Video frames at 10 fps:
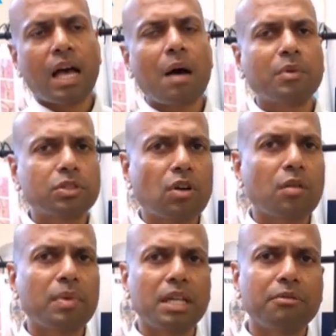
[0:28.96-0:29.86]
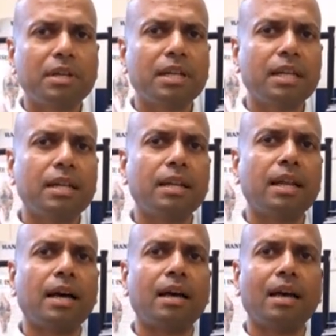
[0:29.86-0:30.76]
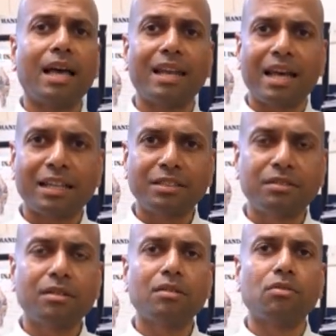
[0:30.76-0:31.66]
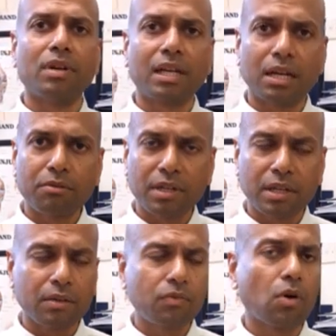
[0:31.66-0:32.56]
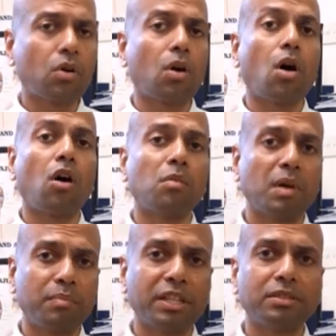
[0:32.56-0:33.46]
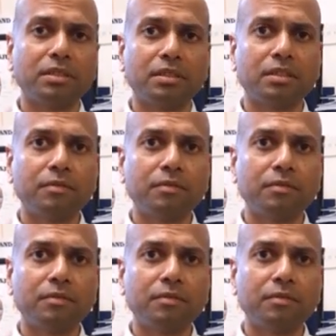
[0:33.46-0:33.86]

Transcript: I'm a strong believer in enhanced recovery for all my patients.